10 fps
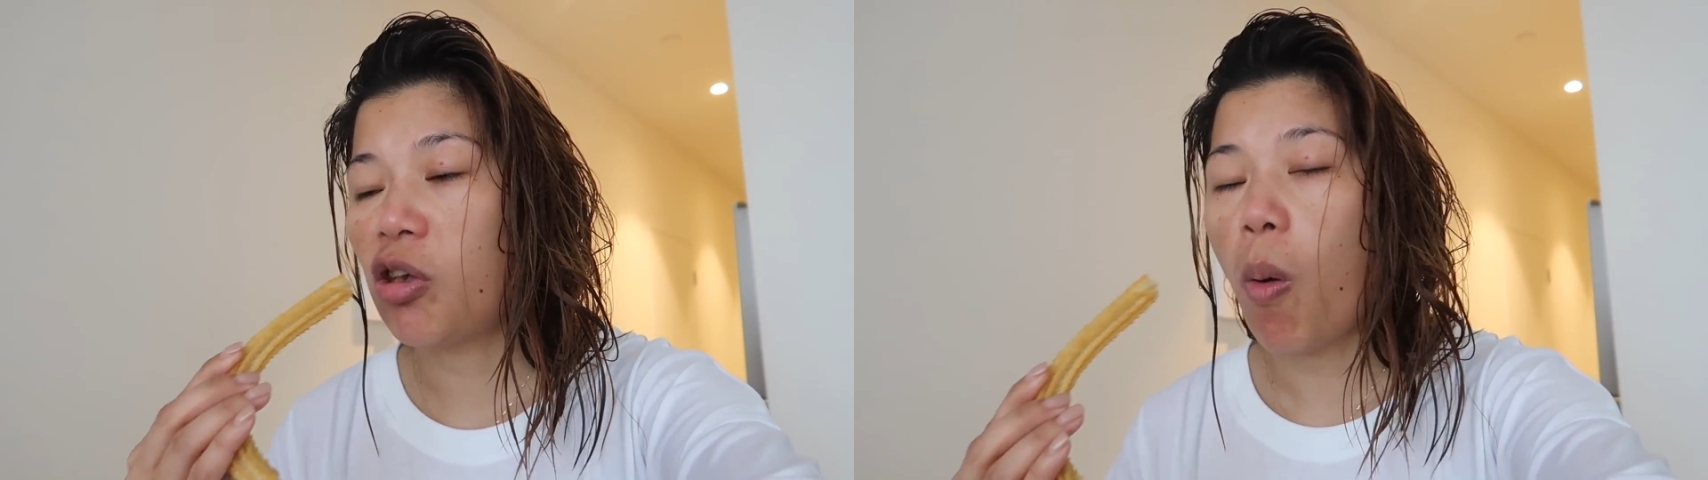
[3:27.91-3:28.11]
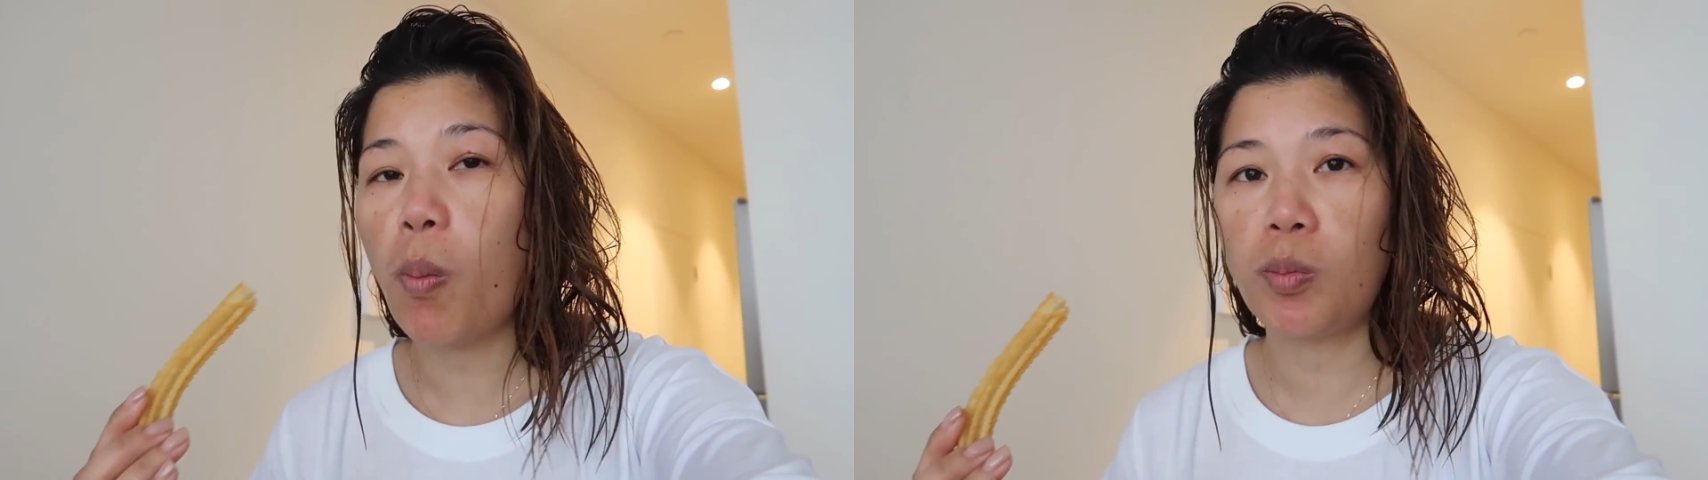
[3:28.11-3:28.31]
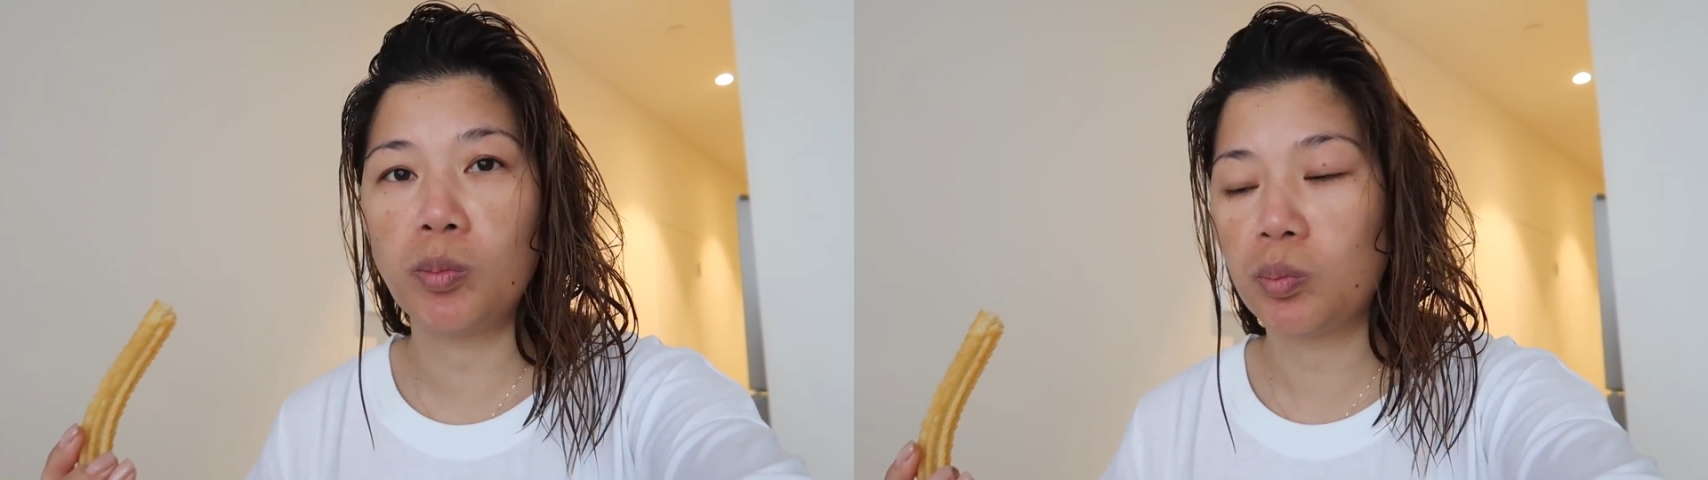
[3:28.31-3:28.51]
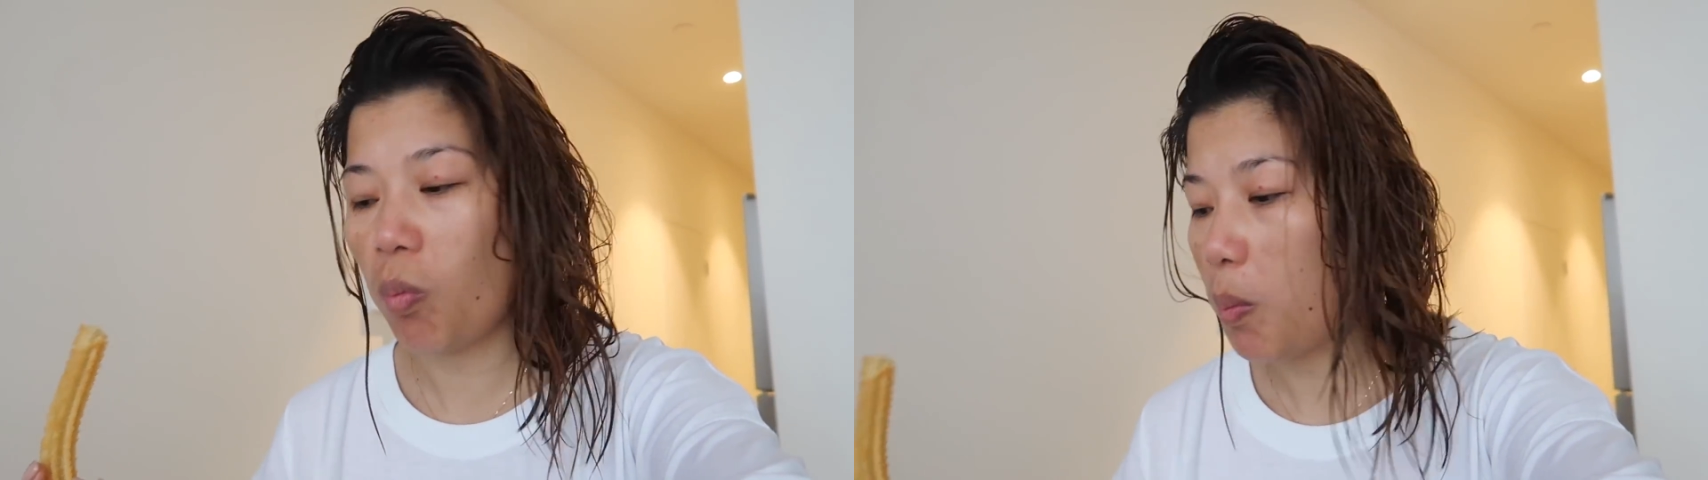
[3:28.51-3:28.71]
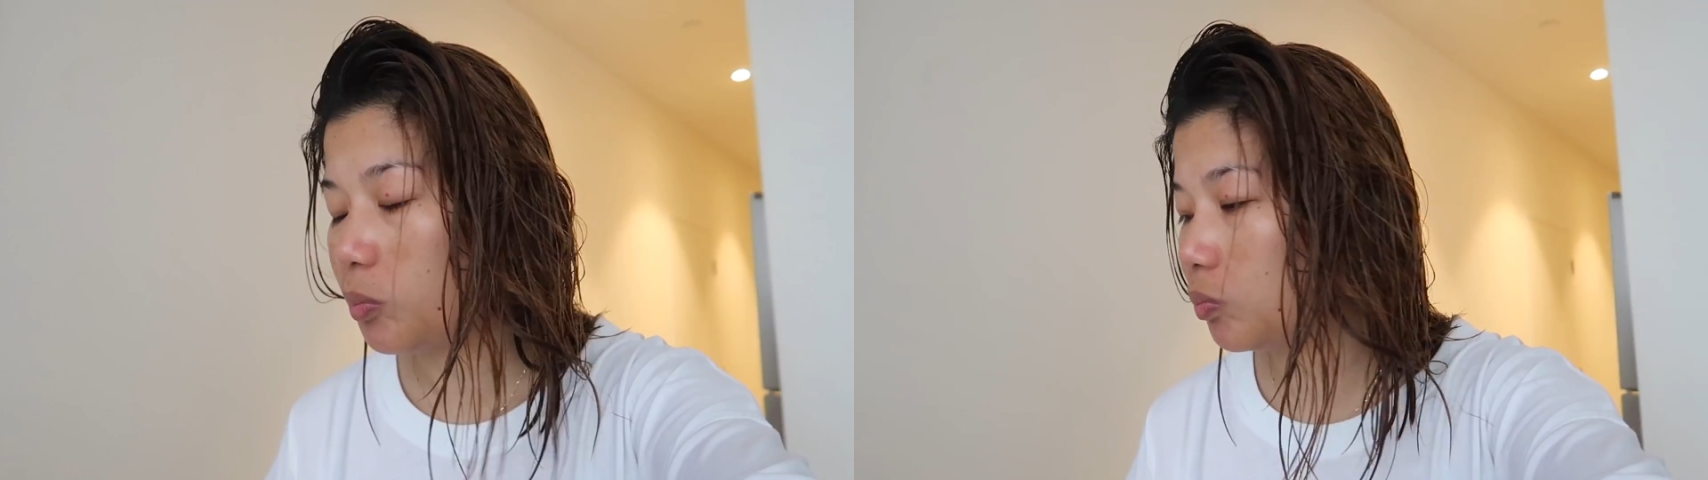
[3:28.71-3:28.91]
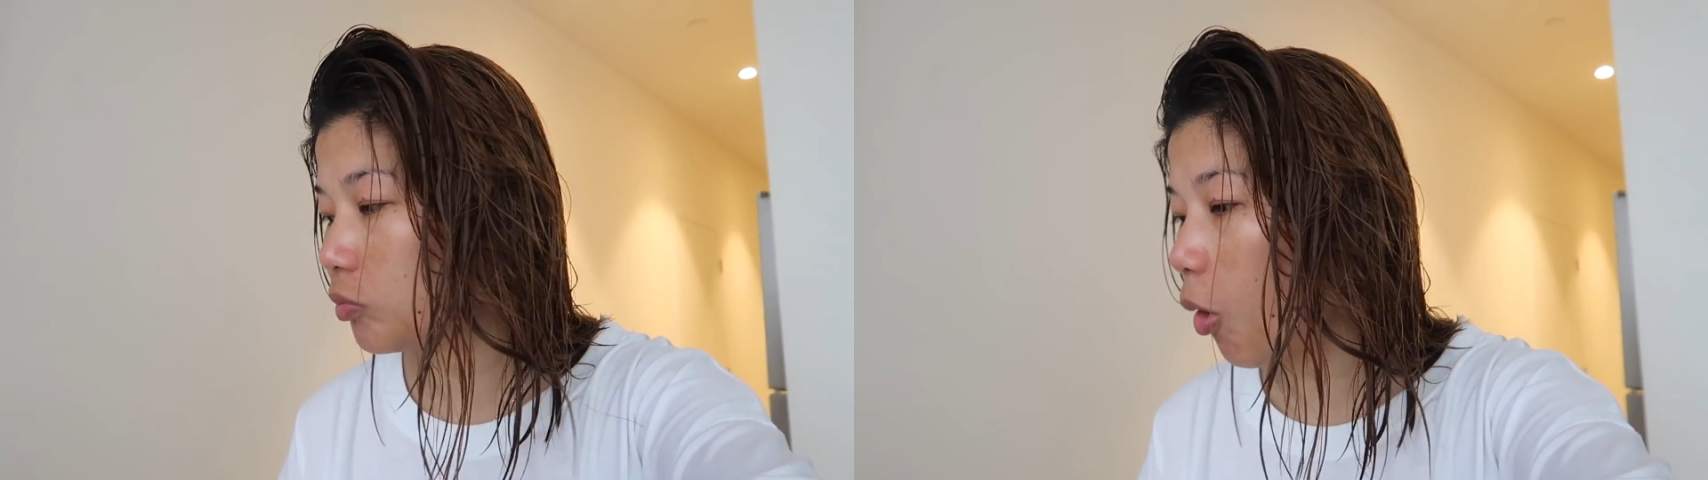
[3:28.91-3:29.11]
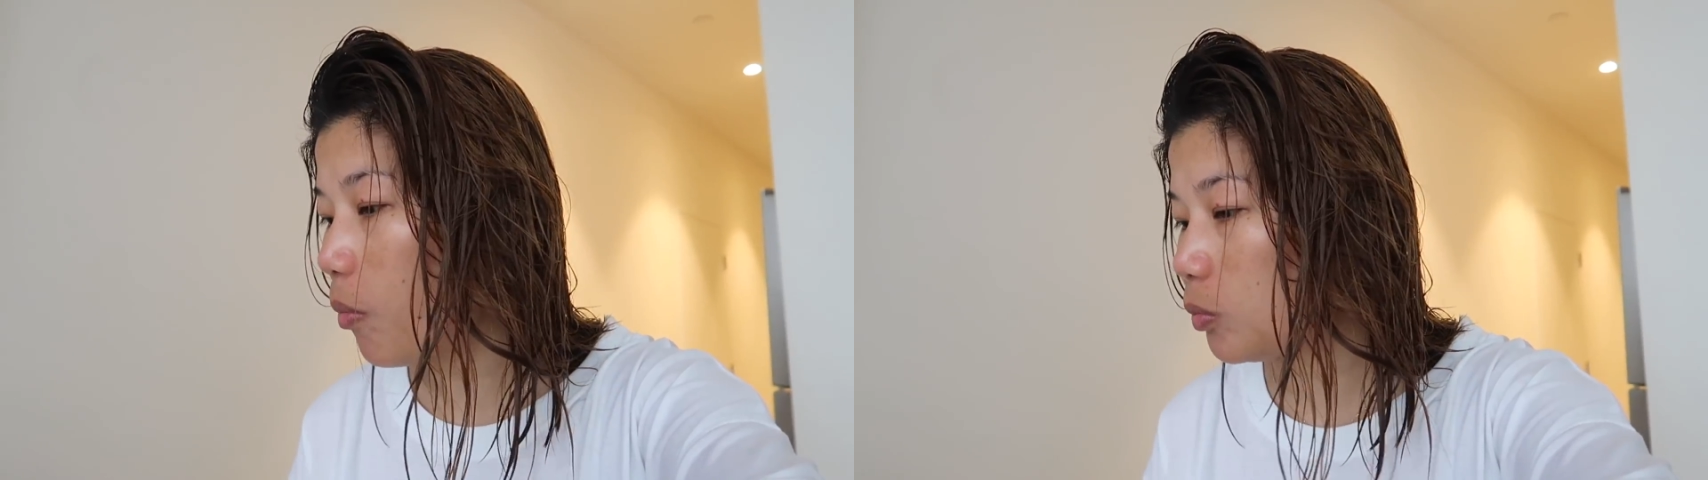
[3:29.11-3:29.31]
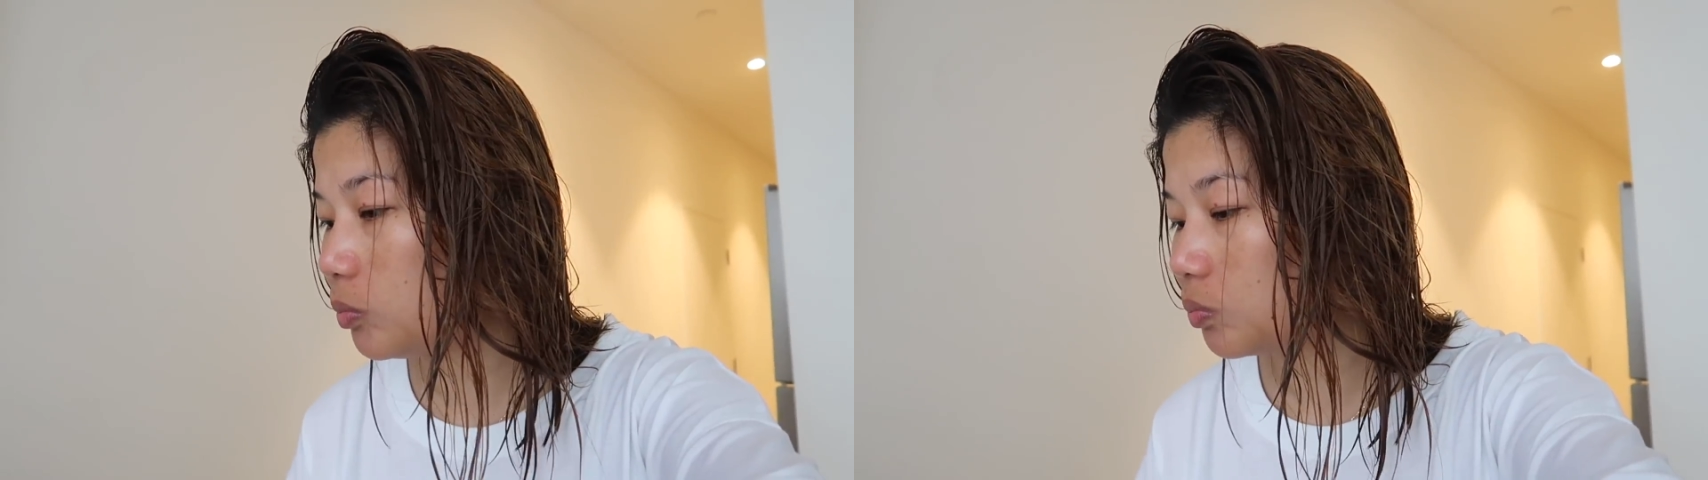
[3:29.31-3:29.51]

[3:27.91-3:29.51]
I don't like